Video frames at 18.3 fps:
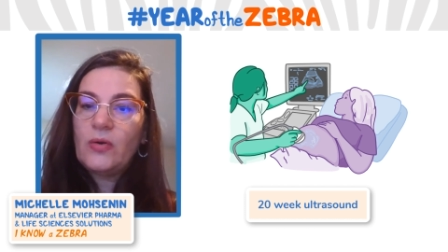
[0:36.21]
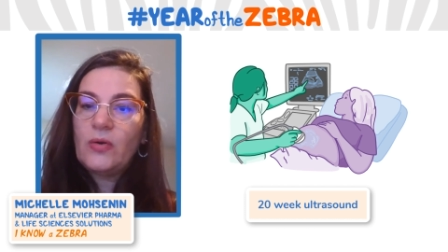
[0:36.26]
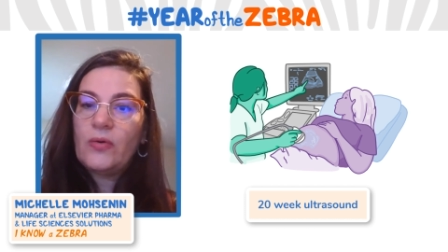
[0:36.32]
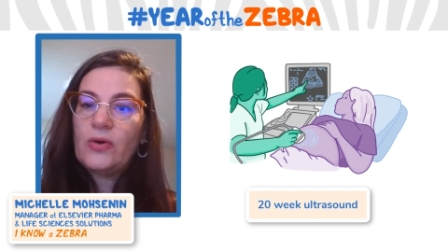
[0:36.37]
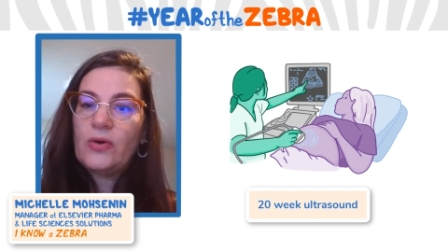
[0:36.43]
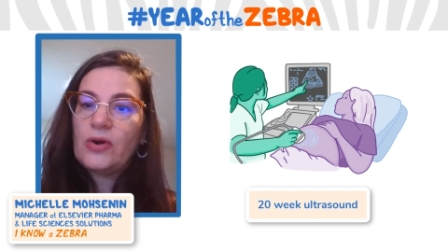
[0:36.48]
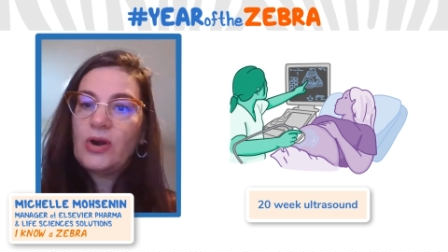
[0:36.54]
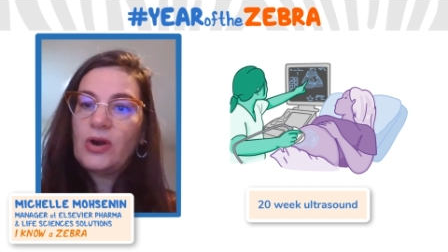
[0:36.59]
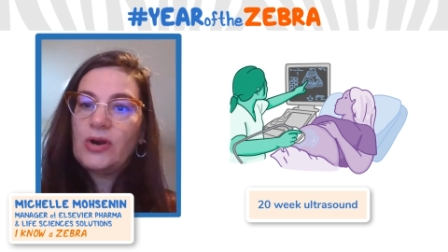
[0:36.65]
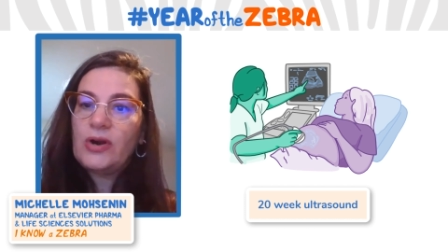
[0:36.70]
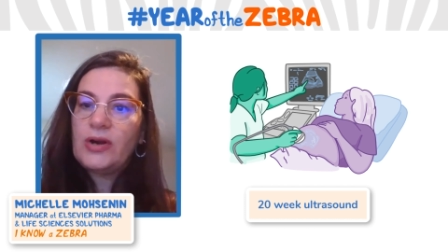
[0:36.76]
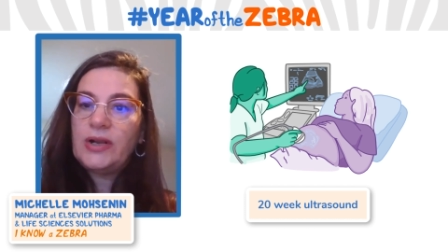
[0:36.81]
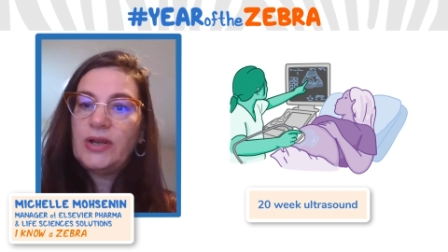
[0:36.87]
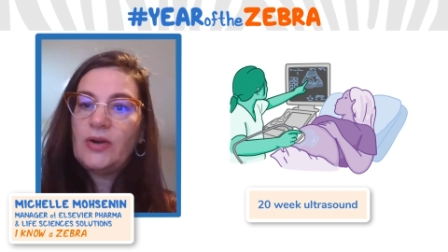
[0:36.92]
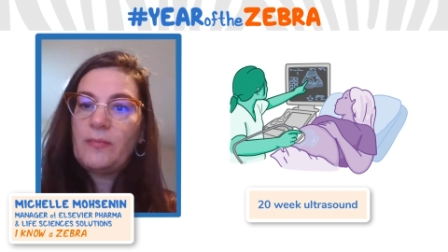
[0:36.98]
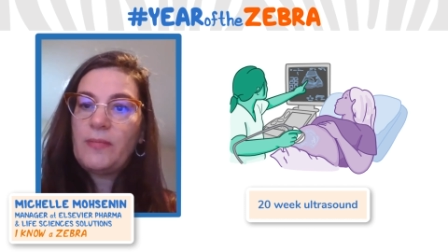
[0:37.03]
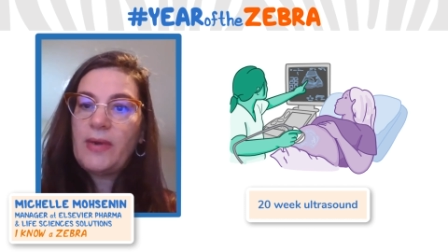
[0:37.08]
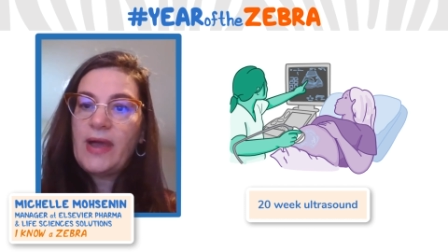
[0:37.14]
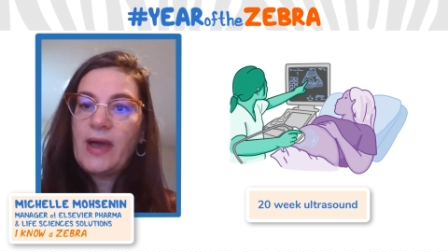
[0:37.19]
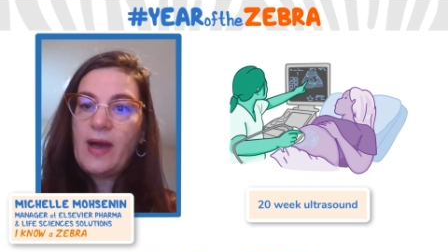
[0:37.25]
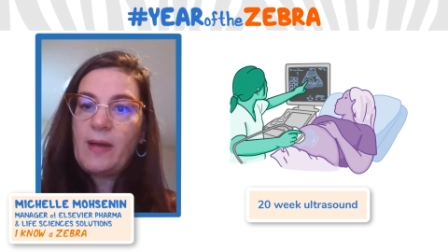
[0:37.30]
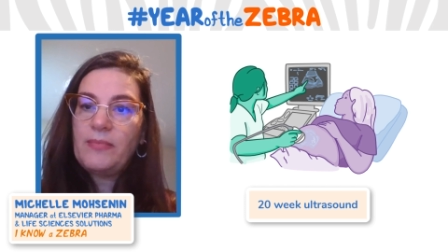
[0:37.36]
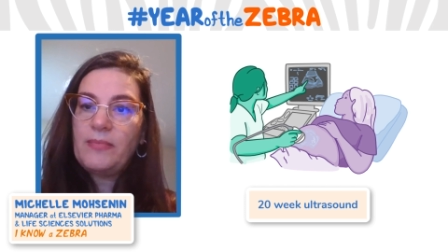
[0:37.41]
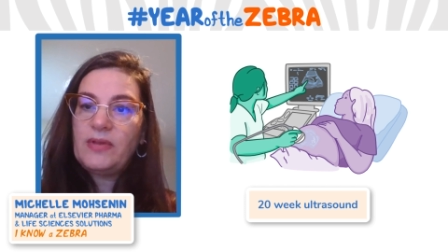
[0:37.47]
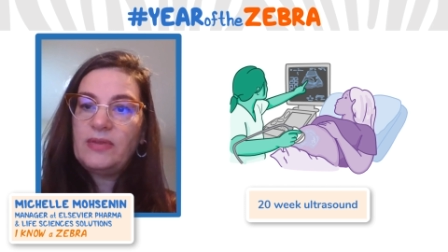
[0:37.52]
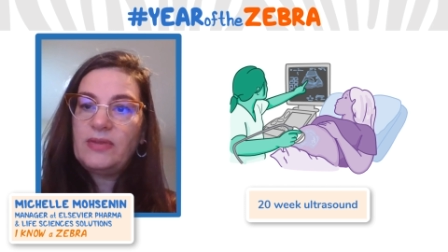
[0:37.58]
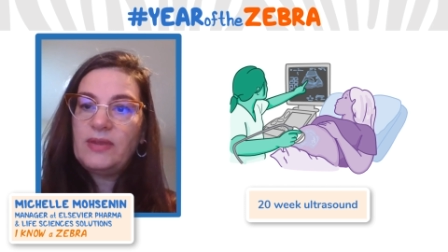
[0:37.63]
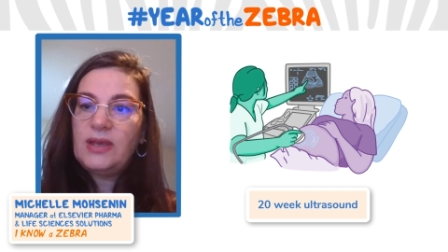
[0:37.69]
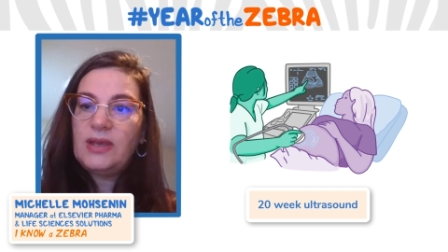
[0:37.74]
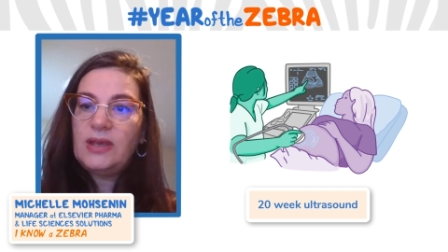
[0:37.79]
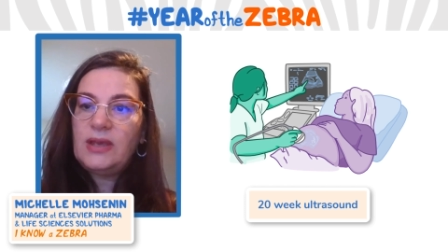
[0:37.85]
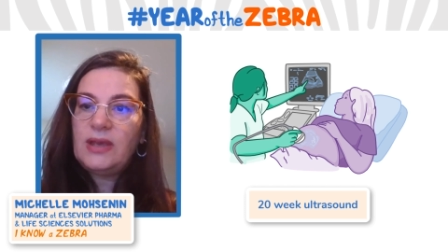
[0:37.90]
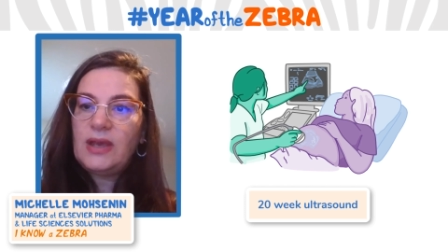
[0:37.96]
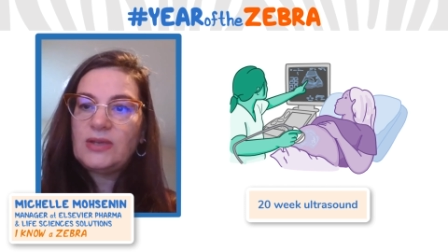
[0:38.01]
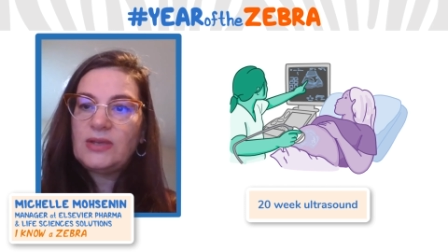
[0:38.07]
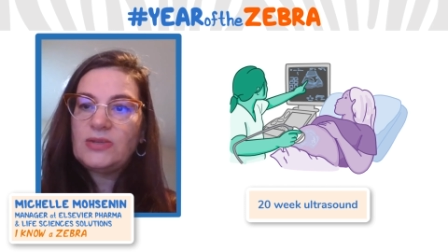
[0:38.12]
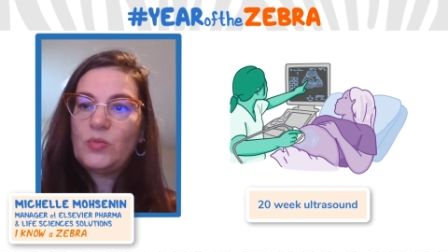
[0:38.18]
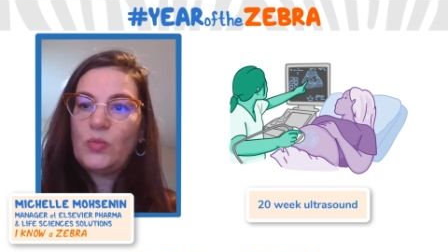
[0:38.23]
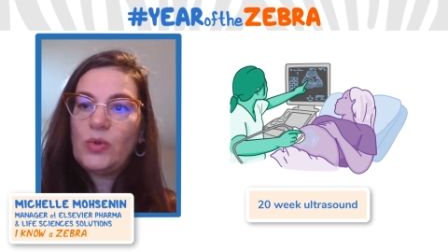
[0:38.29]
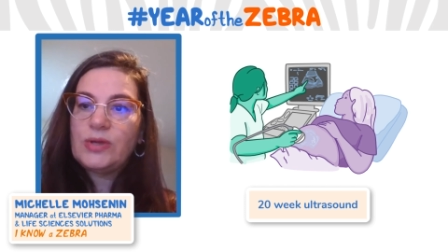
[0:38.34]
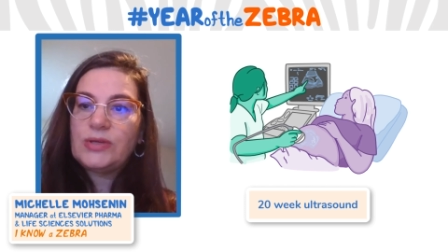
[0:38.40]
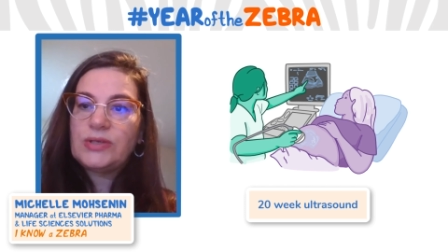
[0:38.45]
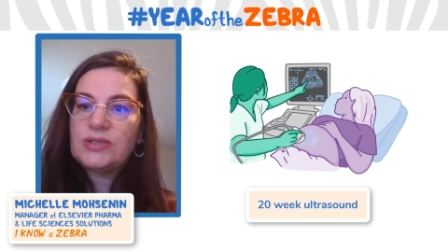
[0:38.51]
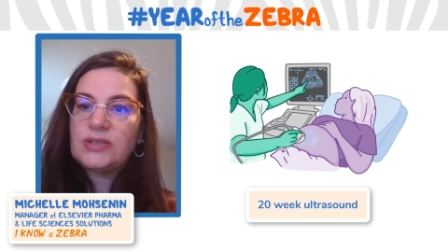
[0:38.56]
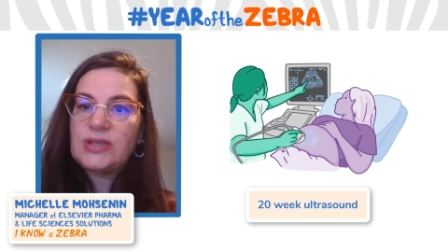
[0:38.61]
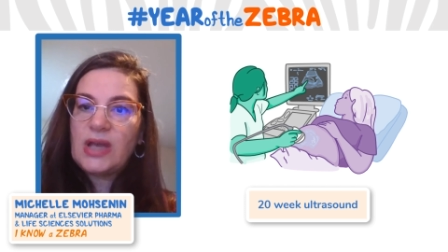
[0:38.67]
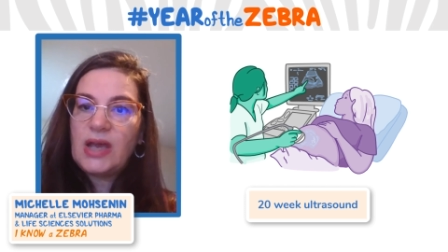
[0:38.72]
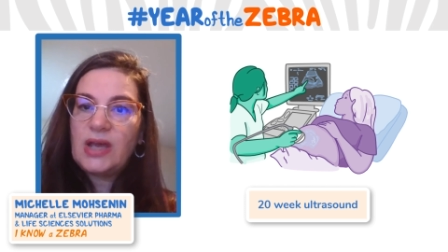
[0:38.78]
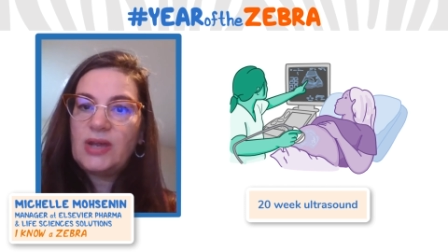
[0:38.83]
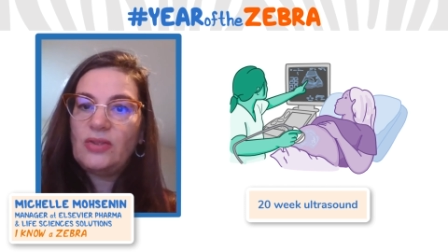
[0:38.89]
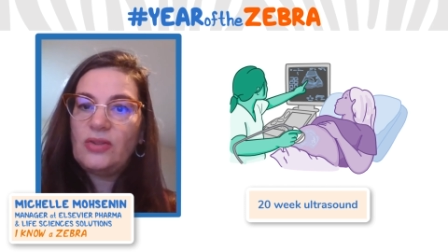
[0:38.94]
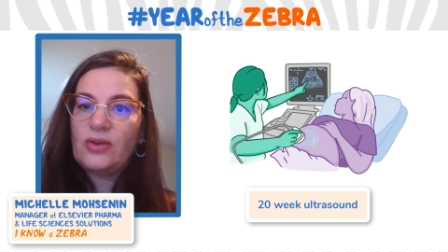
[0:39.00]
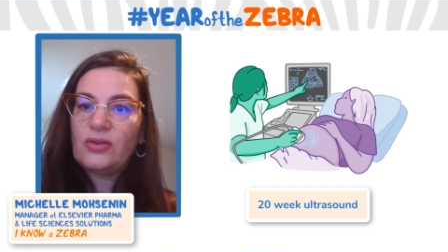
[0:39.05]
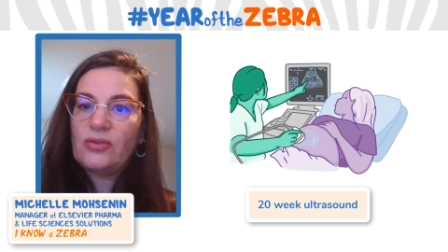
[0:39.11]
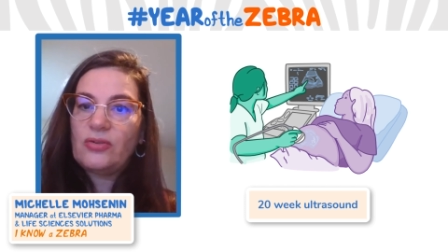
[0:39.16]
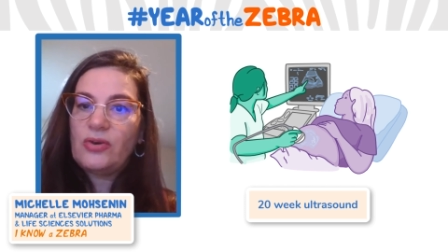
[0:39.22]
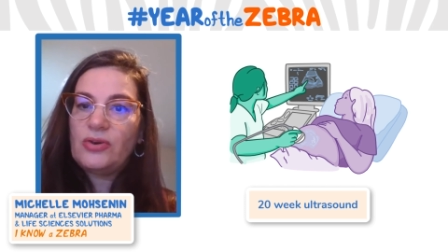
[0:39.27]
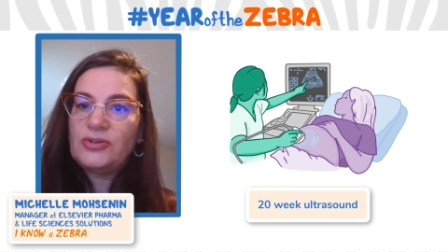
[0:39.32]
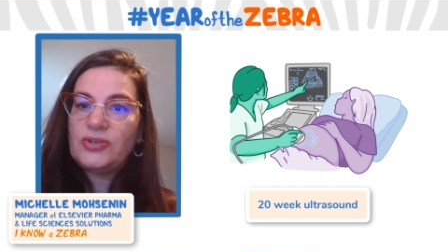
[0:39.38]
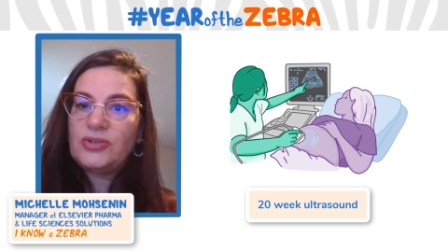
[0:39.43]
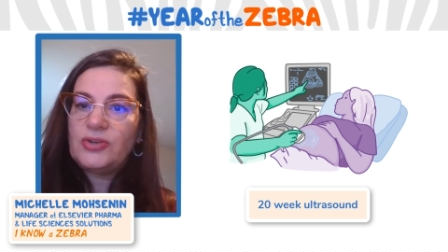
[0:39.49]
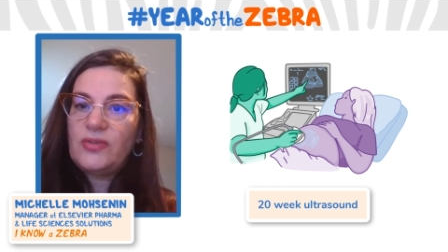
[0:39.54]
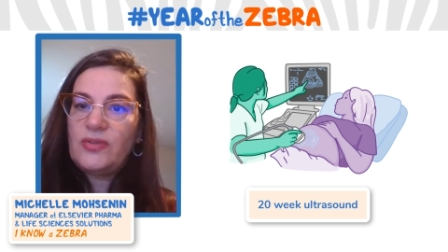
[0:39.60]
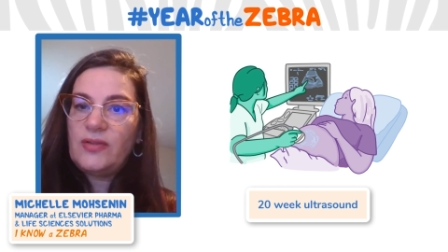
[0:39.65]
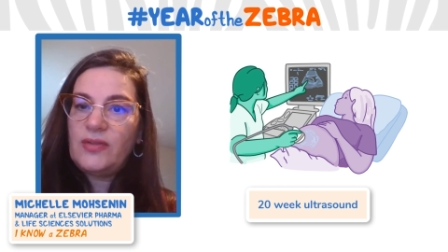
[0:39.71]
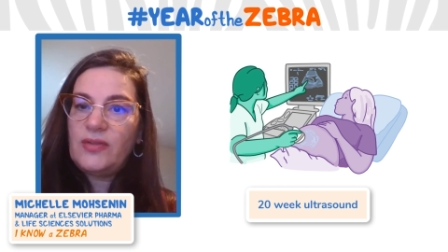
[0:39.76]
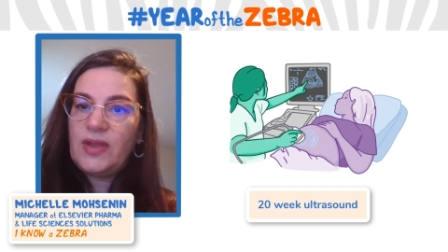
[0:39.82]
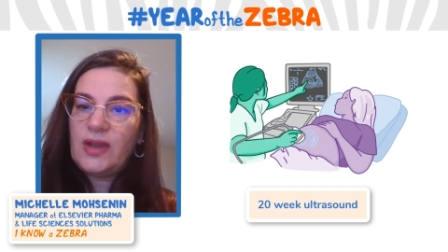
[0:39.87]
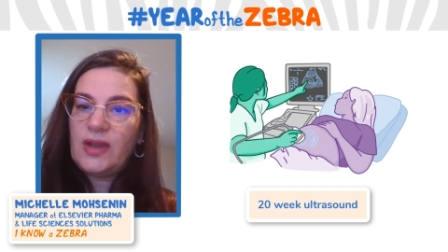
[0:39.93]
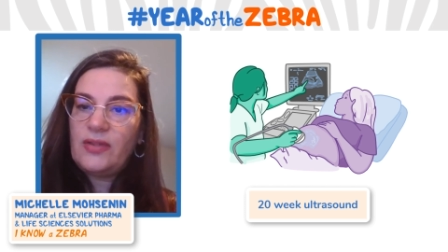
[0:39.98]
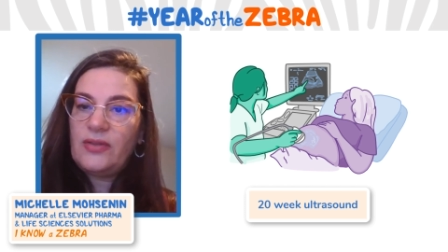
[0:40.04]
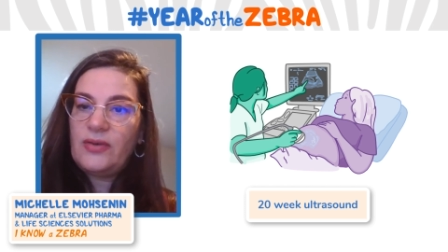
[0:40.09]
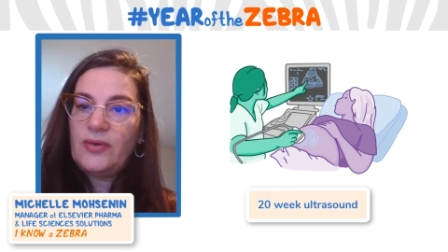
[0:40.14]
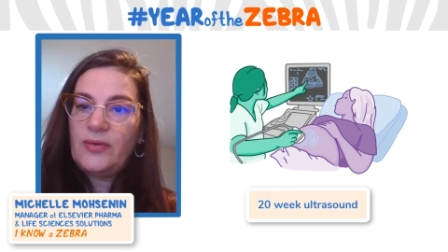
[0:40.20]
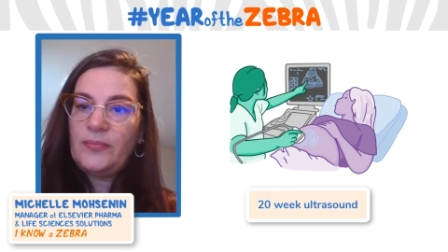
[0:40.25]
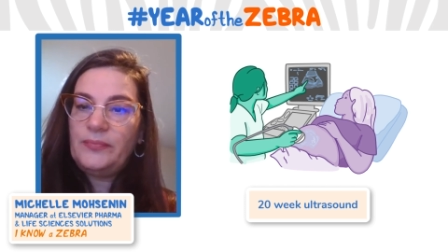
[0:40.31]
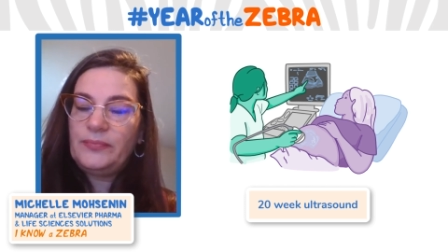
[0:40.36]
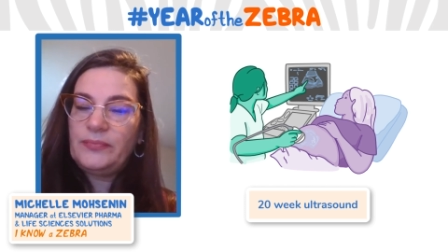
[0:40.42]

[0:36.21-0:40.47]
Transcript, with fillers: or cardiomyopathy as one side look larger than the other.